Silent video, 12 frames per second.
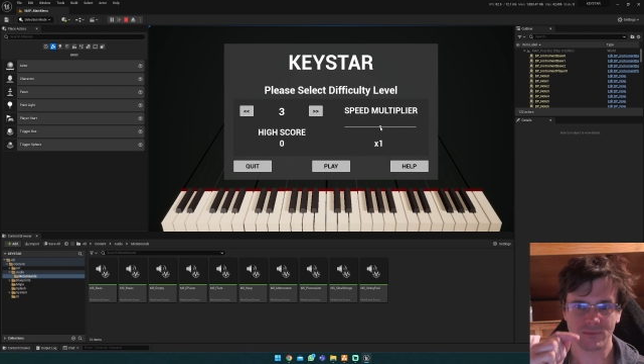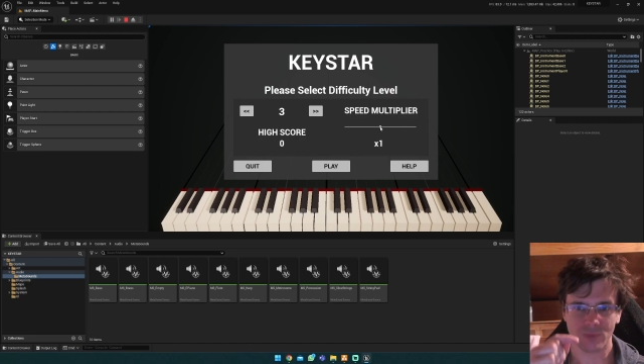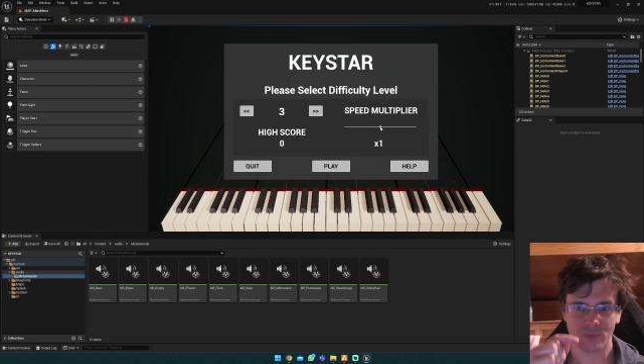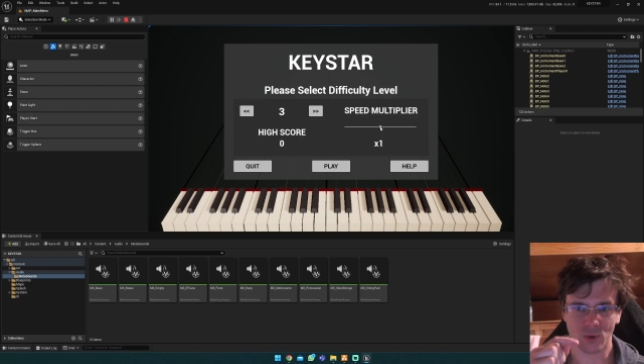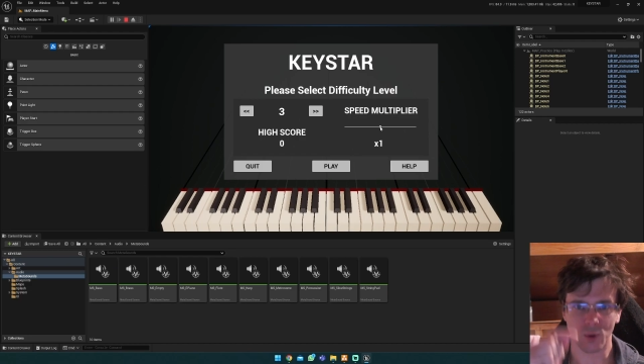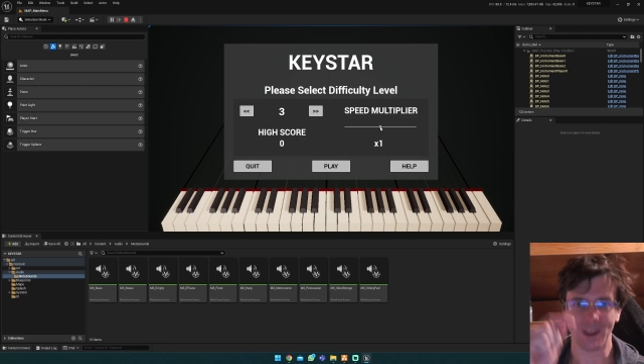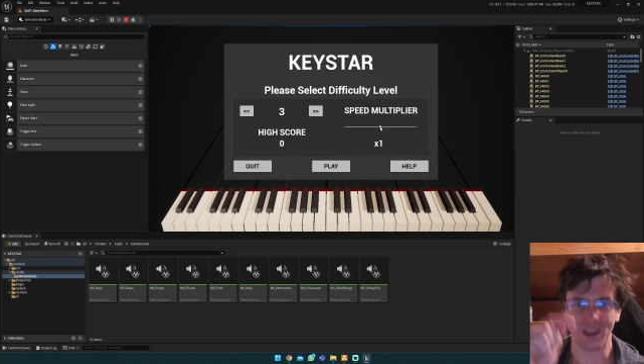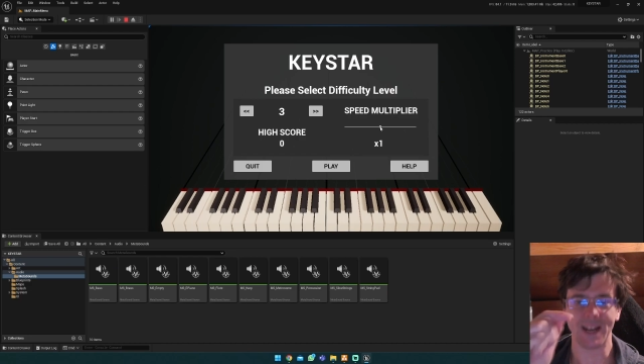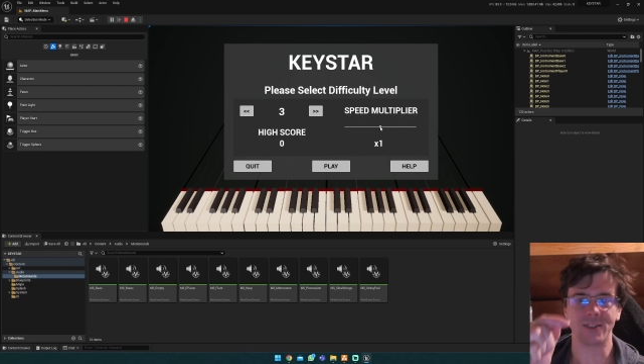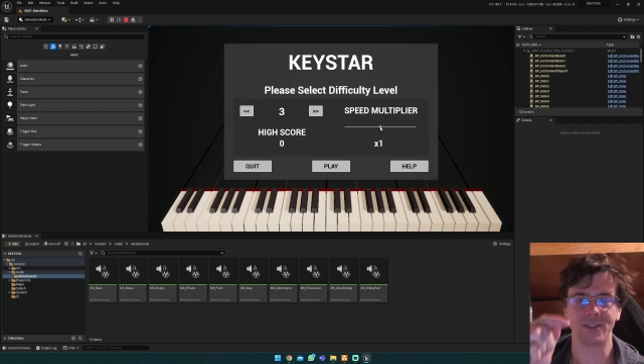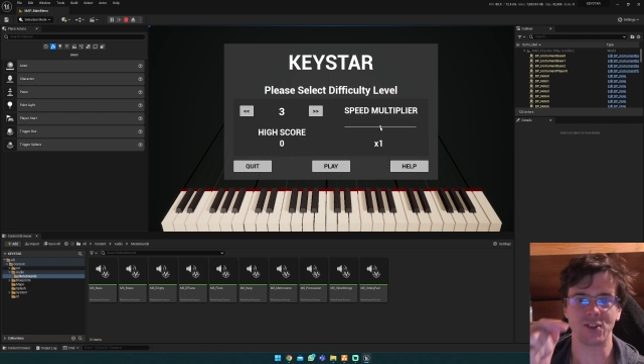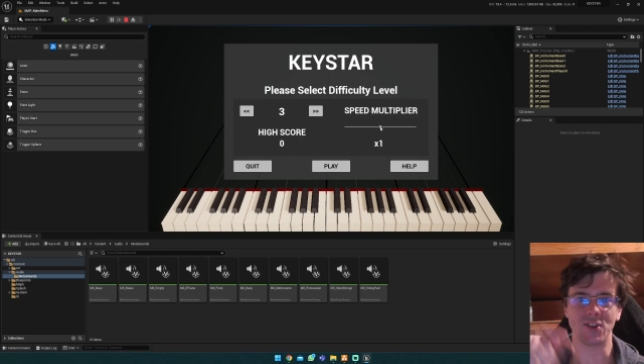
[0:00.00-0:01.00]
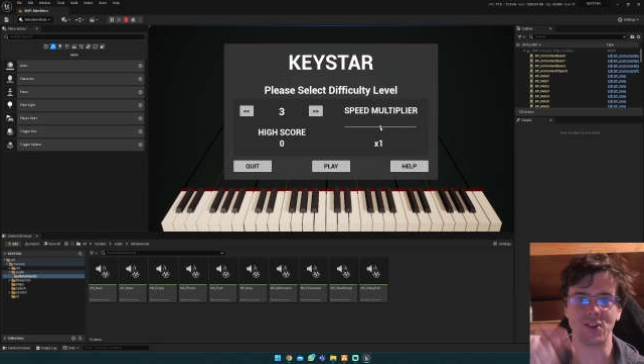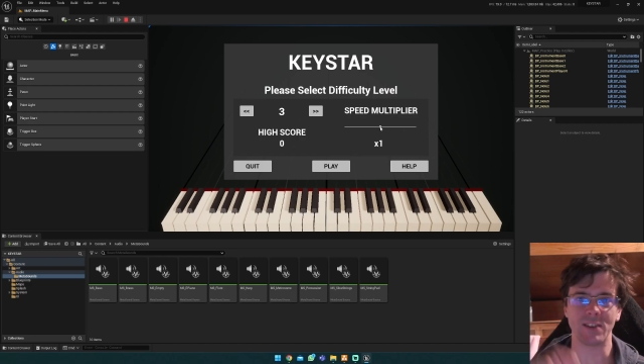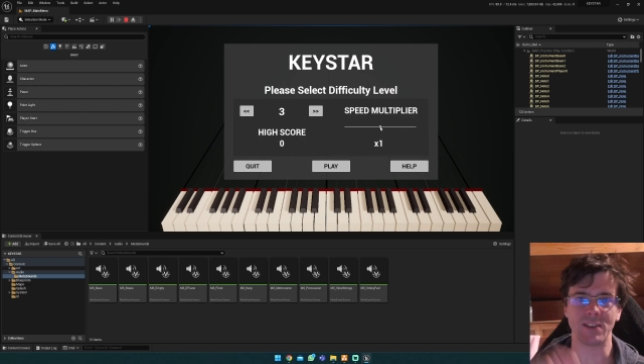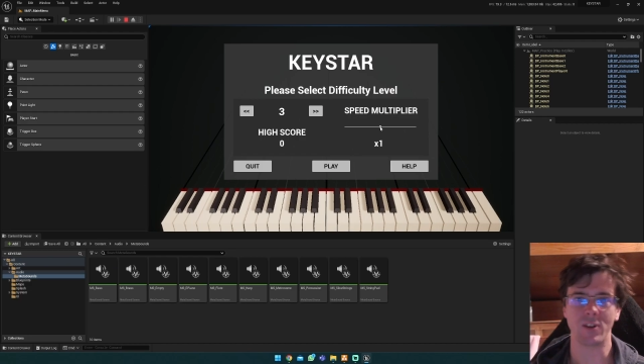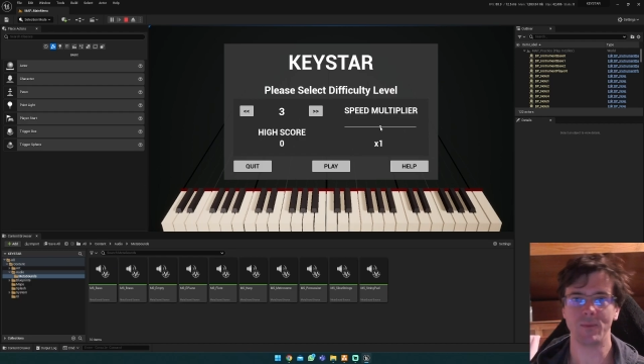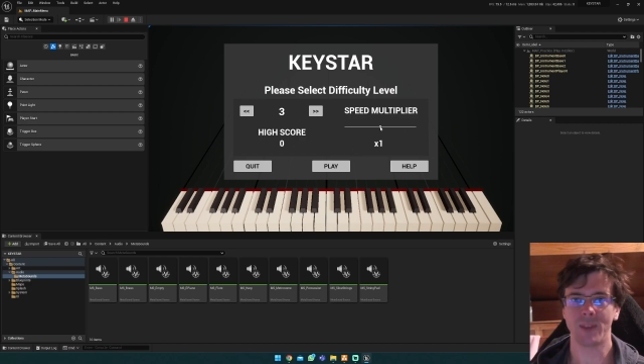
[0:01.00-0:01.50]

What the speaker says: all the way down to 0.